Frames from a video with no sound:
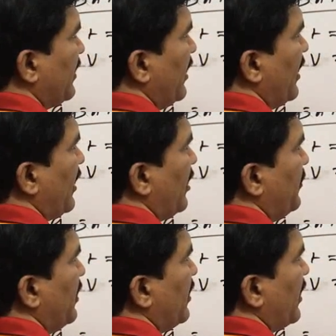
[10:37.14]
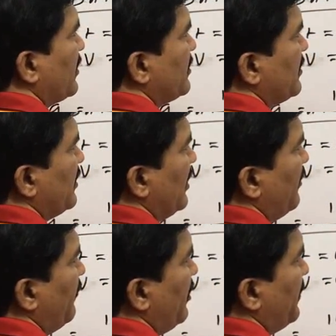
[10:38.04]
a can be written as
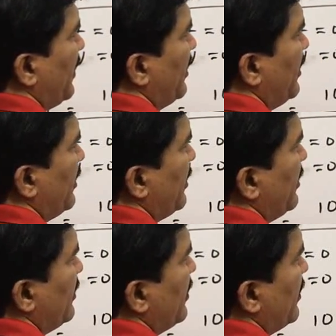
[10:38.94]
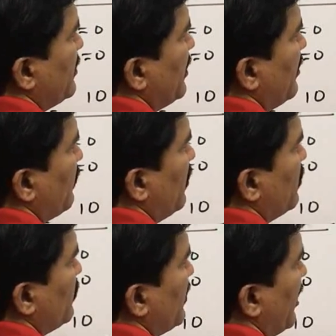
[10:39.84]
dv by dt, that is equal
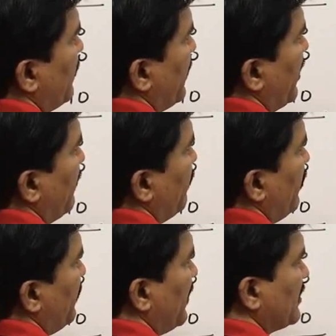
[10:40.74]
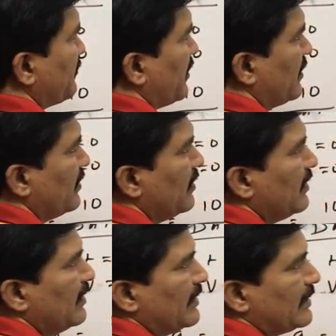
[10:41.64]
to 10 by v plus 1.
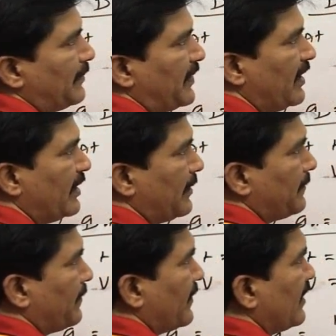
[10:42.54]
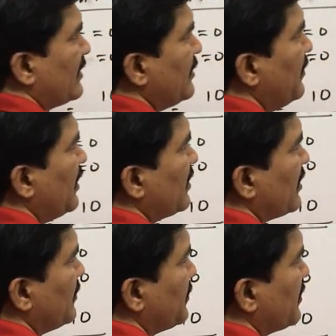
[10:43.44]
Separating the similar
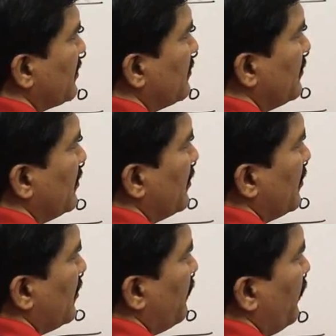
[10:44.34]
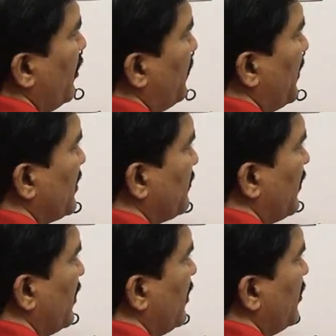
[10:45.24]
terms, v plus
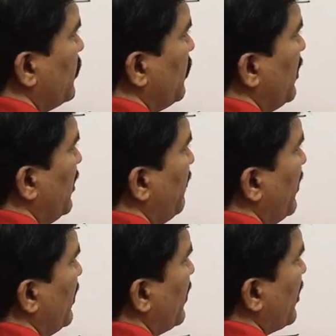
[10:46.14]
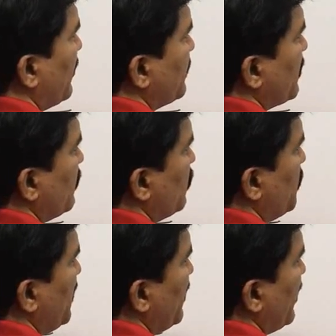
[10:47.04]
1 into dv comes out to
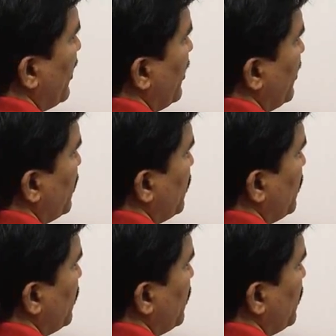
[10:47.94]
be 10 into